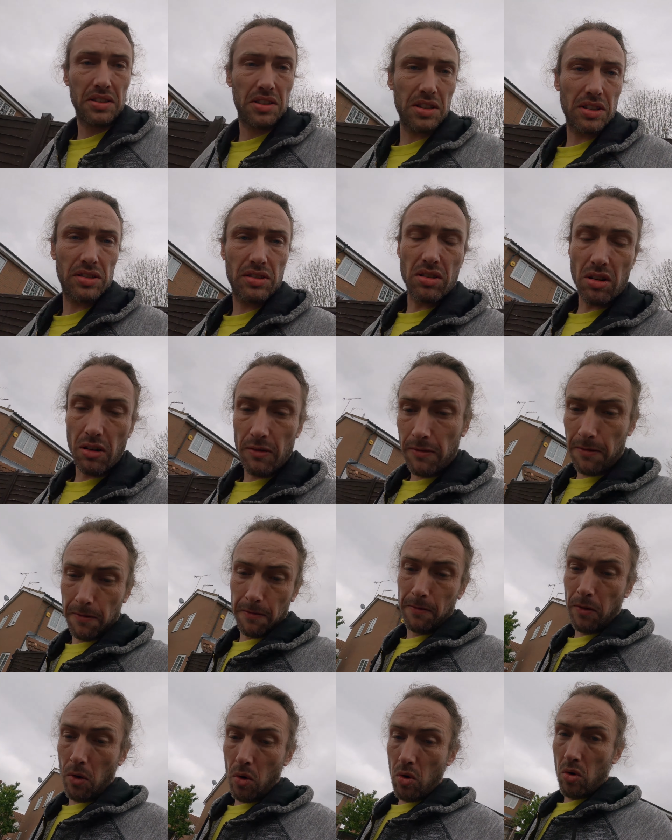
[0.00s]
Just gone
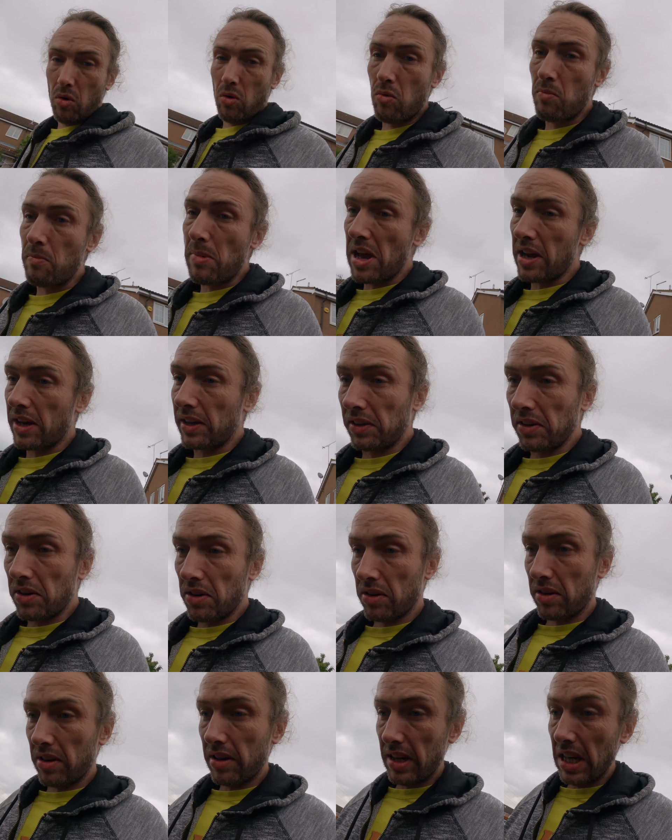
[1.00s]
full big
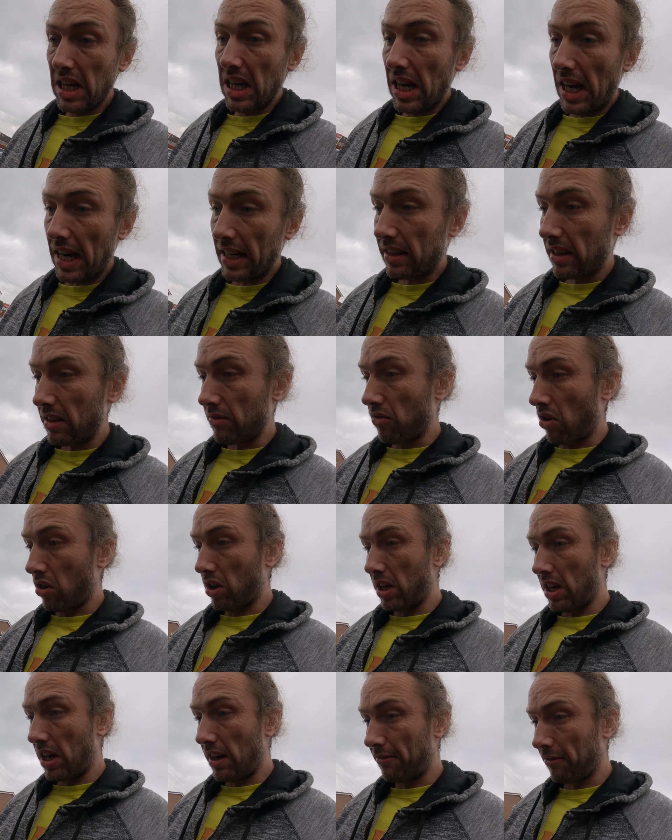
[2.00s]
dog. Had the
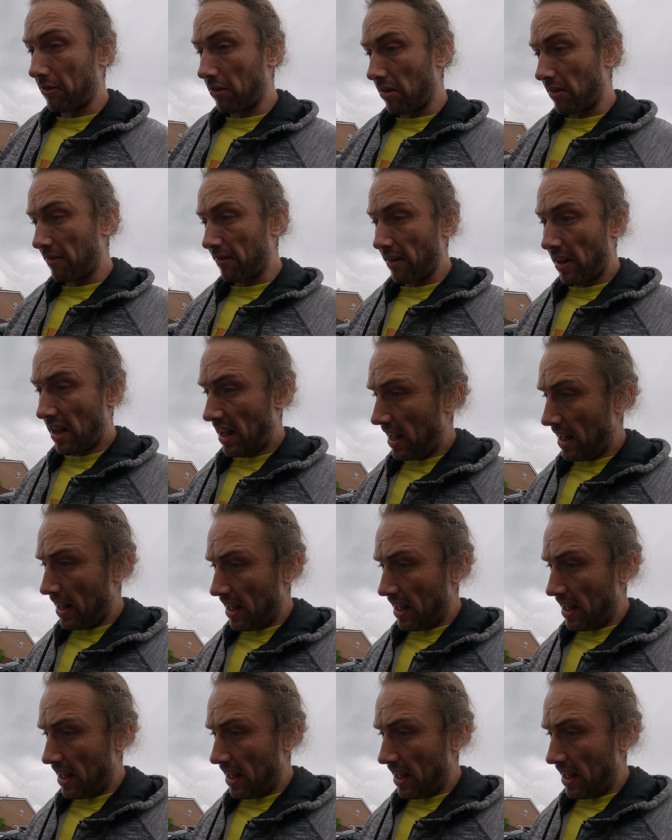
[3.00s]
rocker cover off.